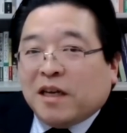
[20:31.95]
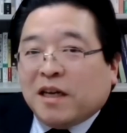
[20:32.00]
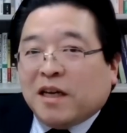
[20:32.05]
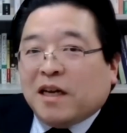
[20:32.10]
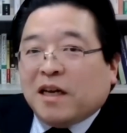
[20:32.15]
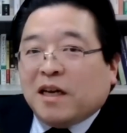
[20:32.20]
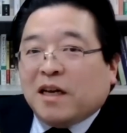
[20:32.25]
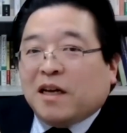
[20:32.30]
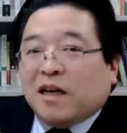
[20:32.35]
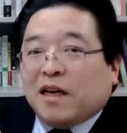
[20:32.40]

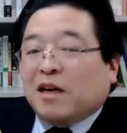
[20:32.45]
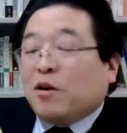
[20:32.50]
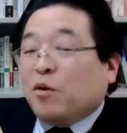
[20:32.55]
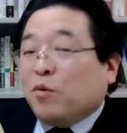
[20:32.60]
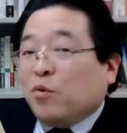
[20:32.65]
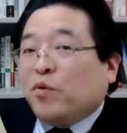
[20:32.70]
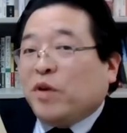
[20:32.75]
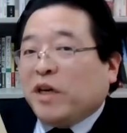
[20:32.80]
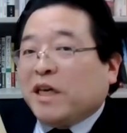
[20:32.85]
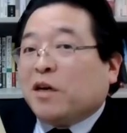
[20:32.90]

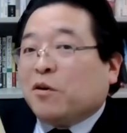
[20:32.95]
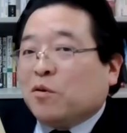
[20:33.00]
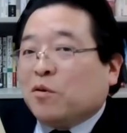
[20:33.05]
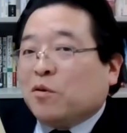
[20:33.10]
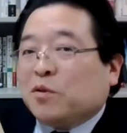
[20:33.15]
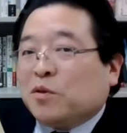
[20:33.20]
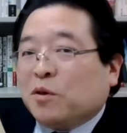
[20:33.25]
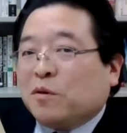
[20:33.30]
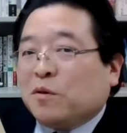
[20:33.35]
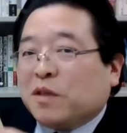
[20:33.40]
uh, we can
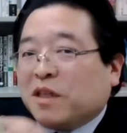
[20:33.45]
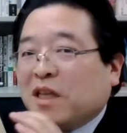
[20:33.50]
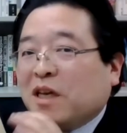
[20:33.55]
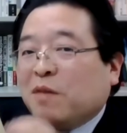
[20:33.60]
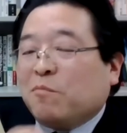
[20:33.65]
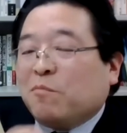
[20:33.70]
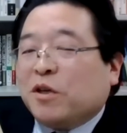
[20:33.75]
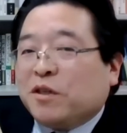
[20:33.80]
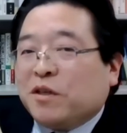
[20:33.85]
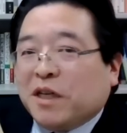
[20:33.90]
control the
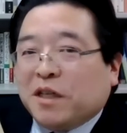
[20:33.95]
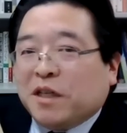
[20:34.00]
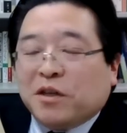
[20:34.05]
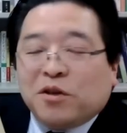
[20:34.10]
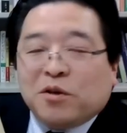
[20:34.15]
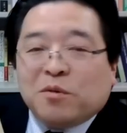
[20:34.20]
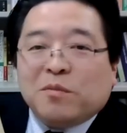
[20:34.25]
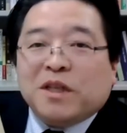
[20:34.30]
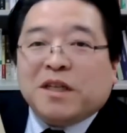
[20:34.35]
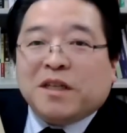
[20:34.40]
temperature and
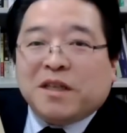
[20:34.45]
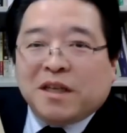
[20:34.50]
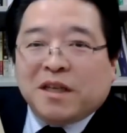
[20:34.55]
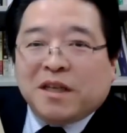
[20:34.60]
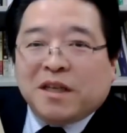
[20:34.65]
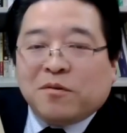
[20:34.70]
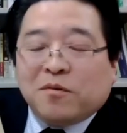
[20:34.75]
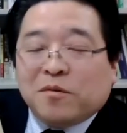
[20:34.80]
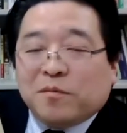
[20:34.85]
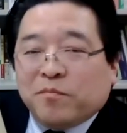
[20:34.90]

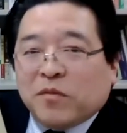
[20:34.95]
humidity.